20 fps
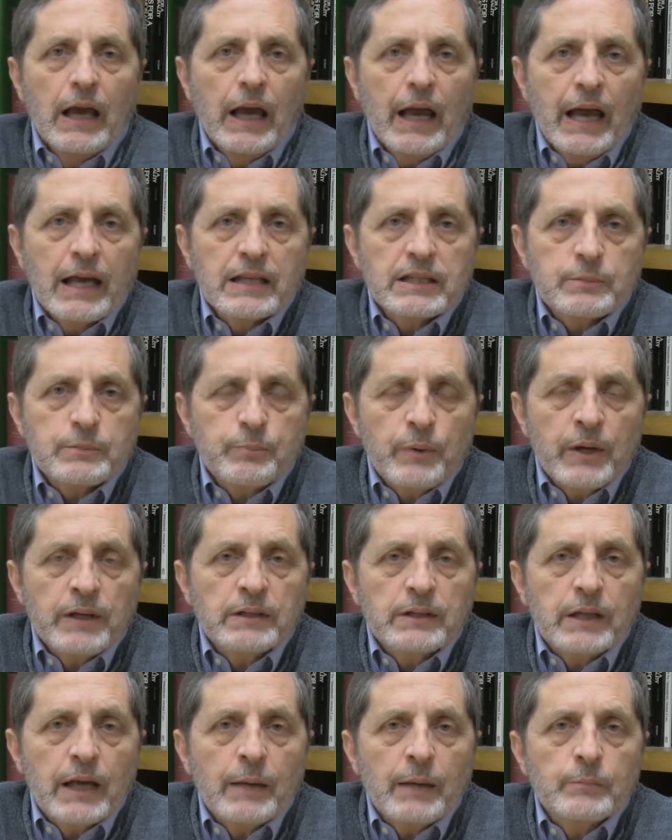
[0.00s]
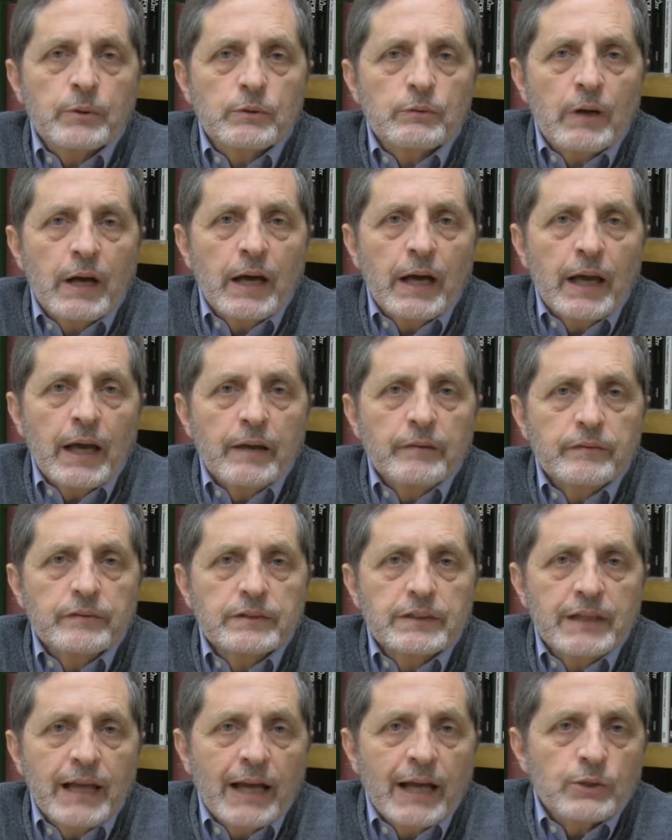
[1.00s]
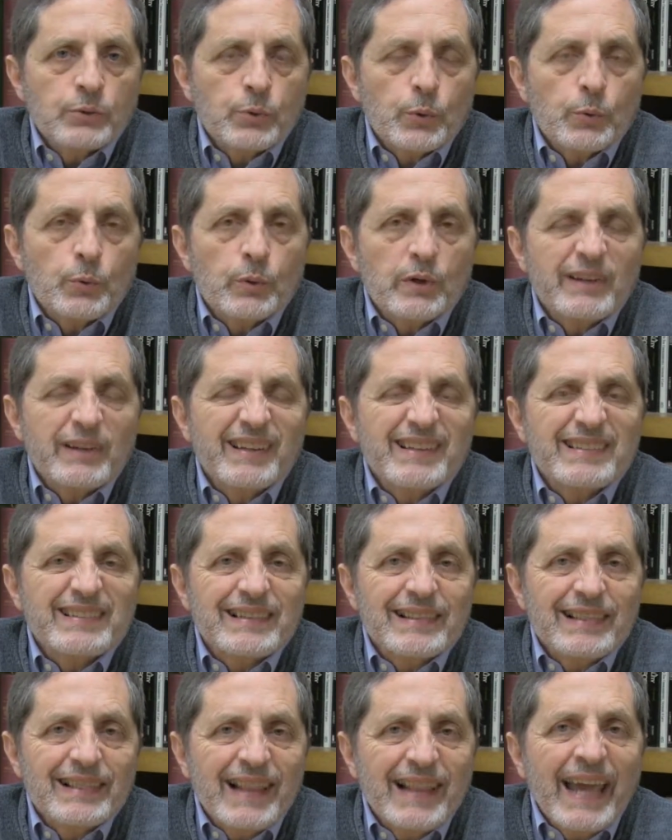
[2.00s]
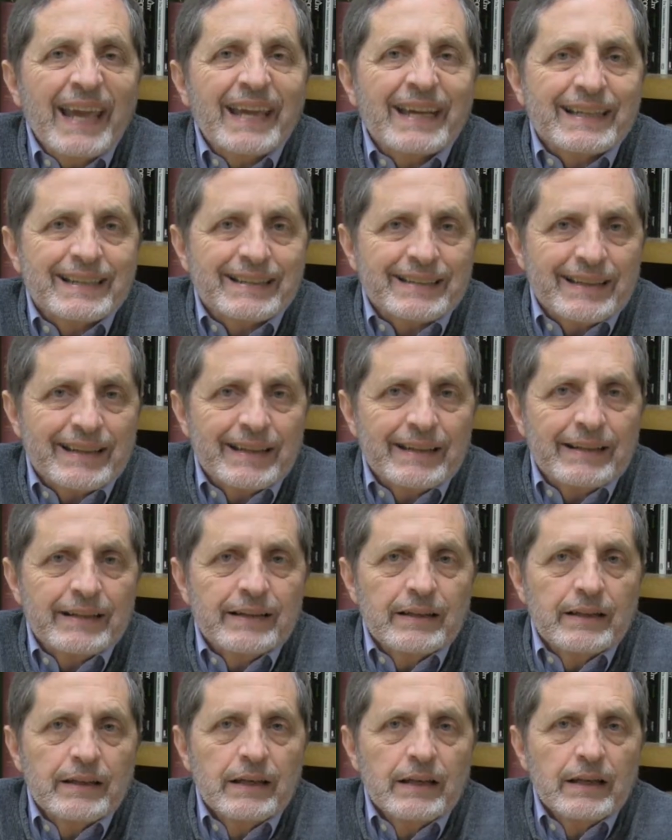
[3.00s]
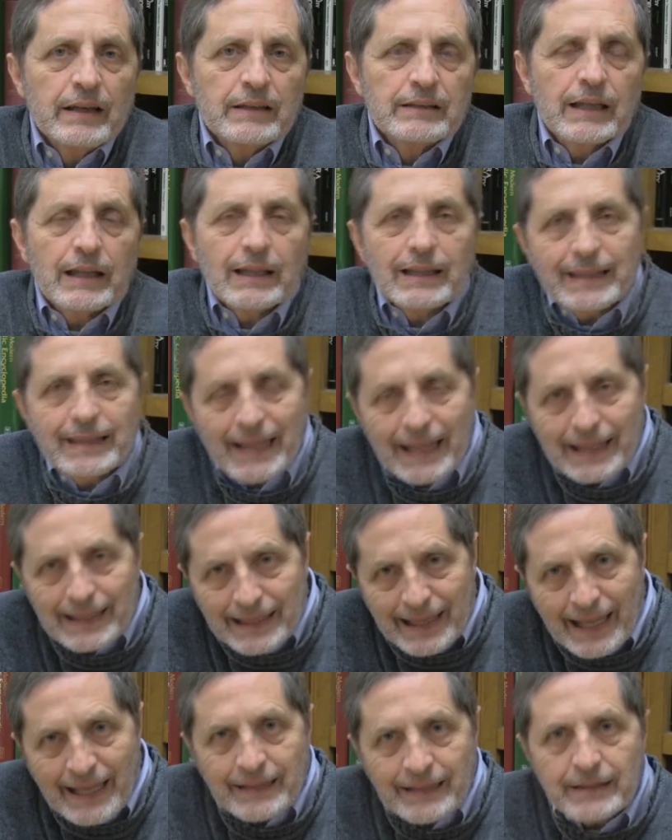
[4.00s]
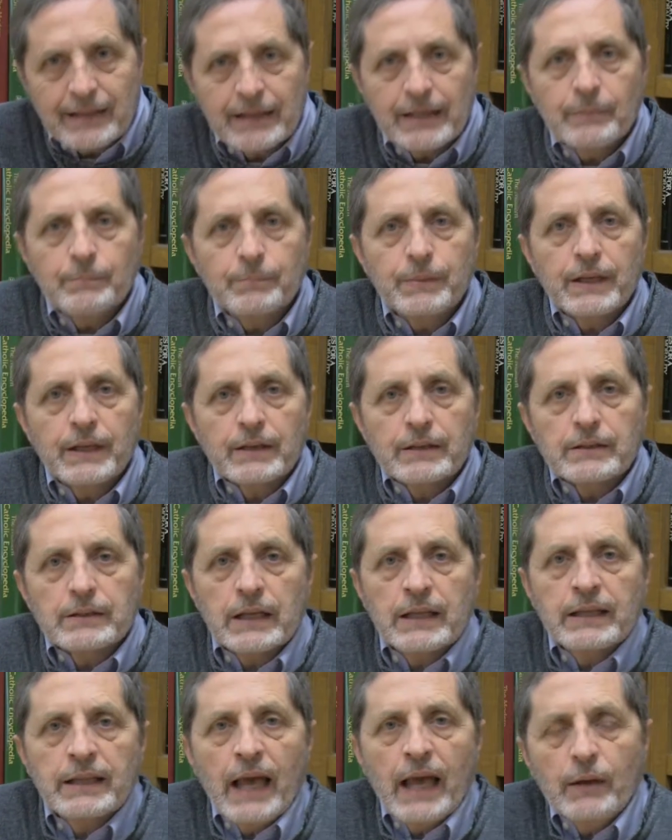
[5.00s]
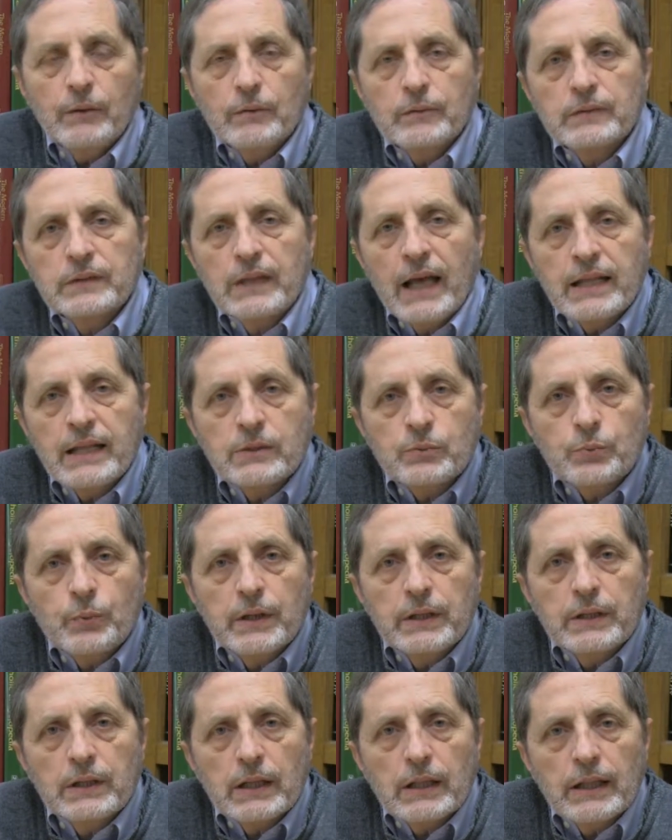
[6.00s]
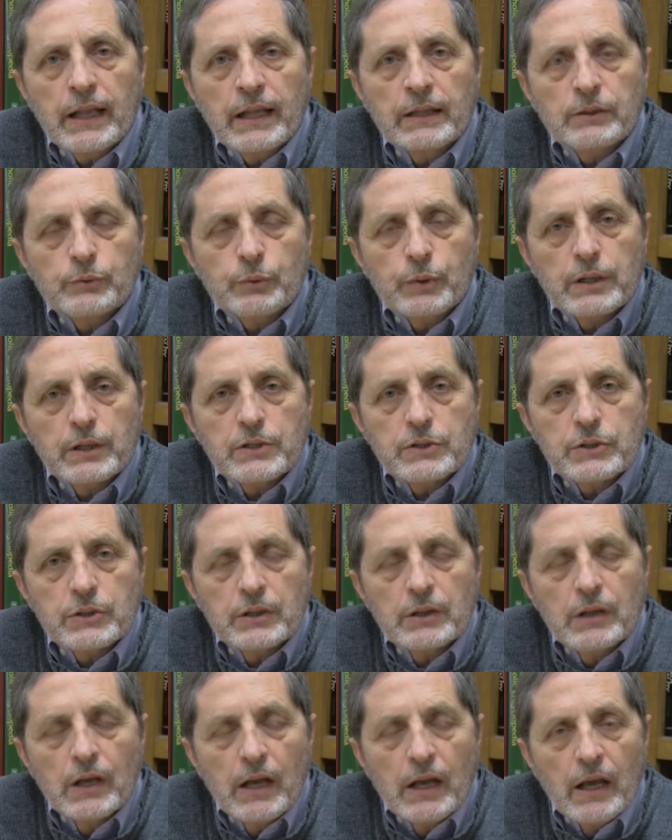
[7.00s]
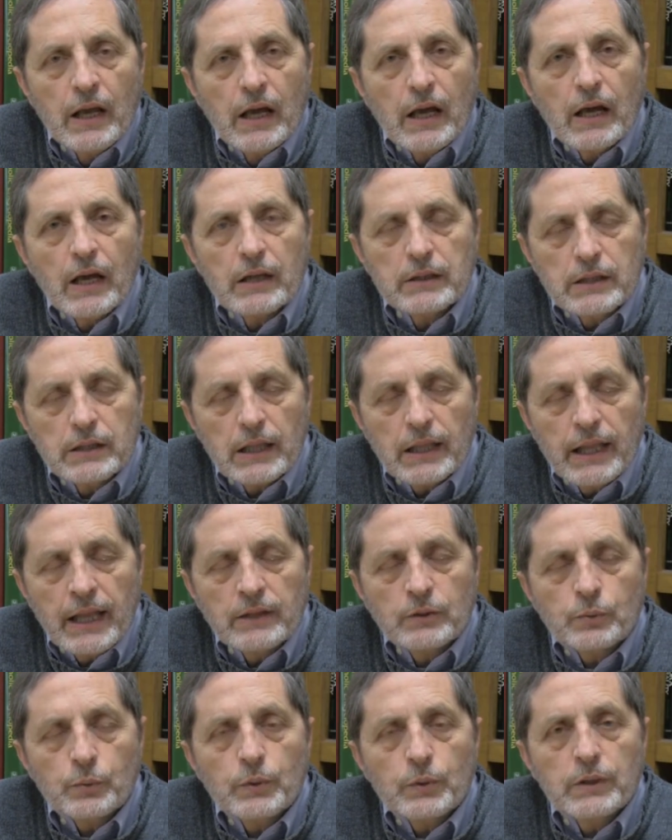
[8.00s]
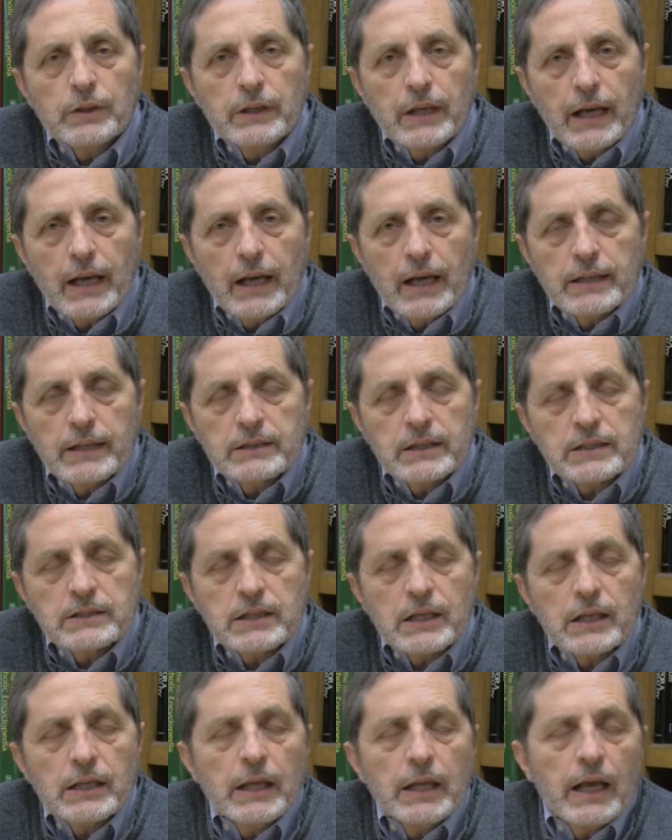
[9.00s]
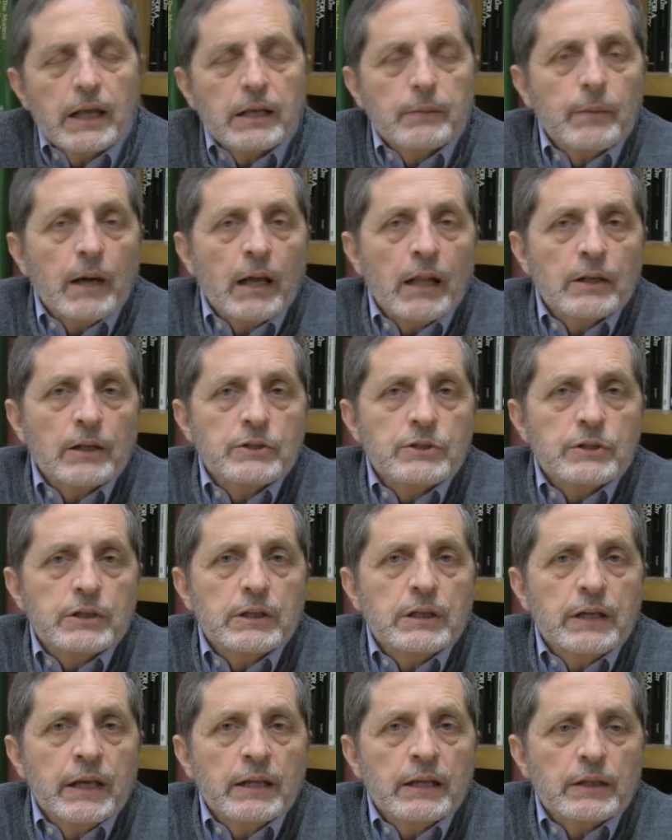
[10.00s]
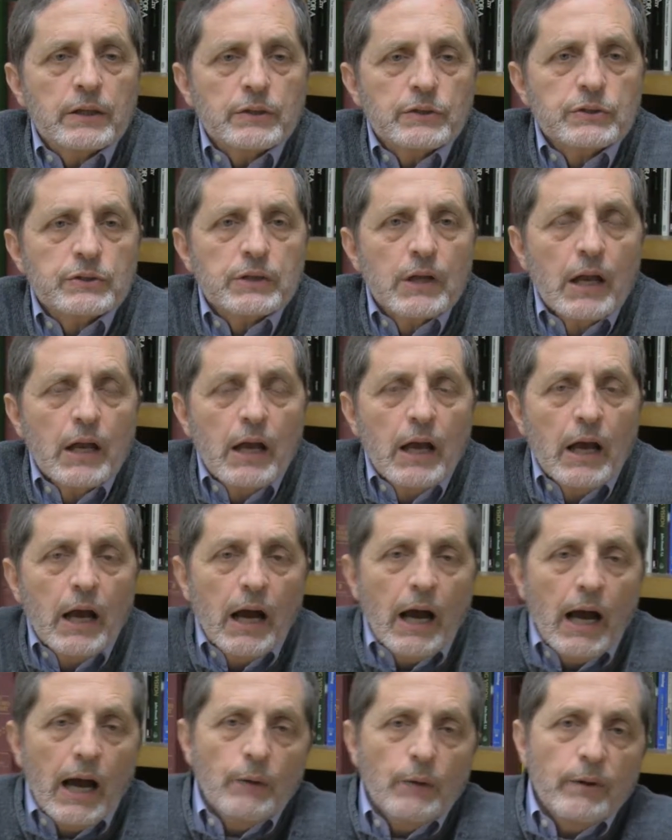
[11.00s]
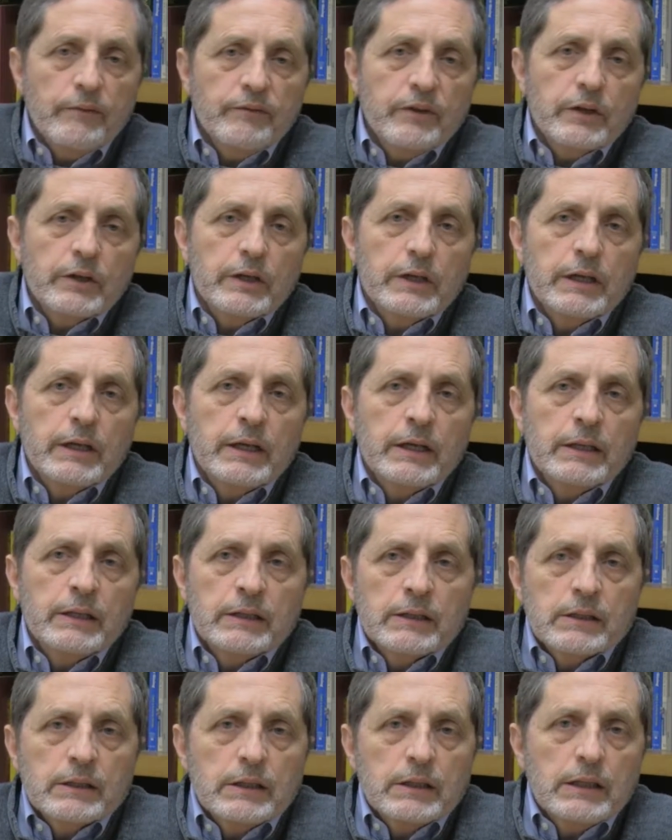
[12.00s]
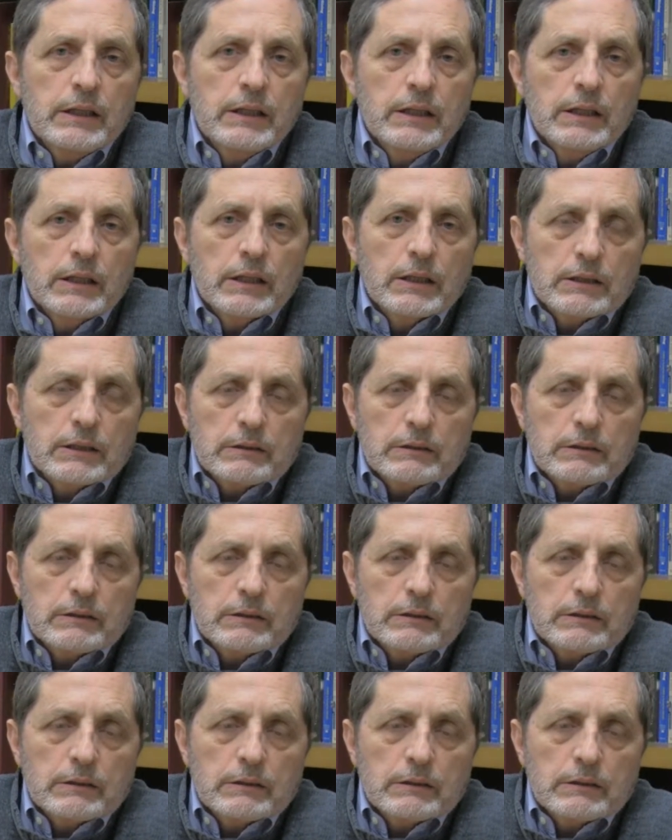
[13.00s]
as springtime arrives. The actual word is lengthen, that lengthening piece. And that's where the Lent tradition, the Lent word has its etymology in English. However, in the